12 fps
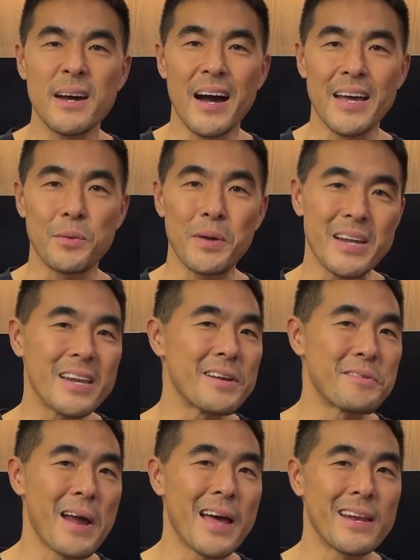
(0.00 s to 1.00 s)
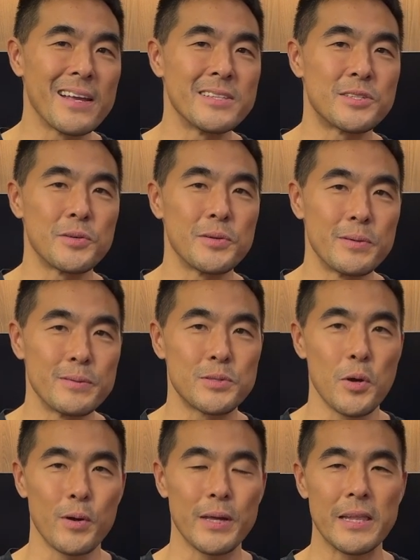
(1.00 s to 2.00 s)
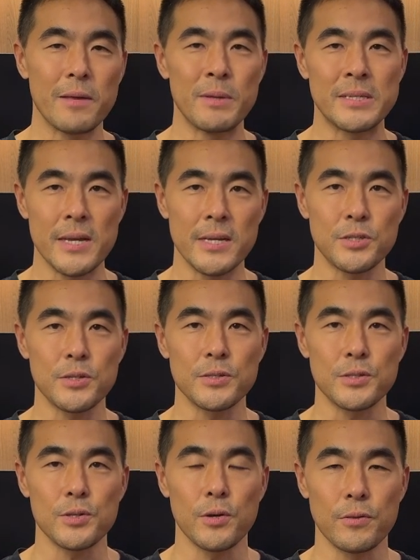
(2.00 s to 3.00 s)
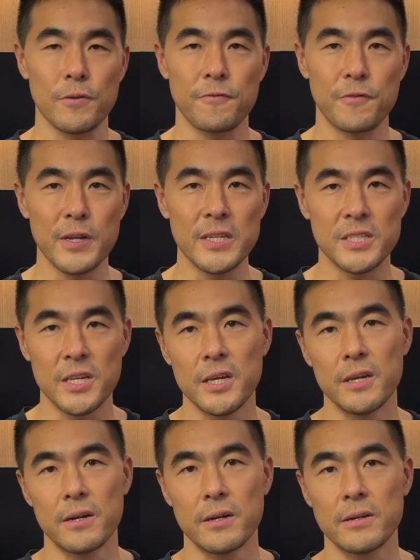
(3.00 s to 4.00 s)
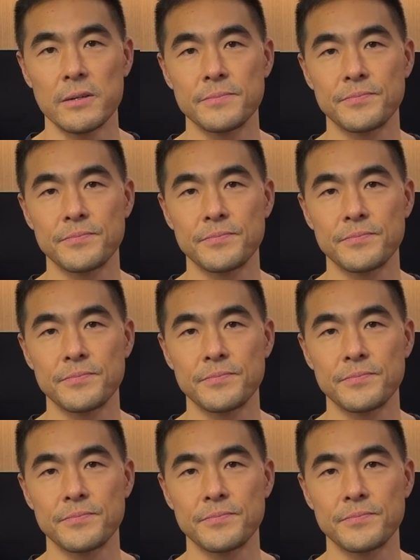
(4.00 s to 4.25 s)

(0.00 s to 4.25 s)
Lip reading: I quickly ran into token limitations on the free tier.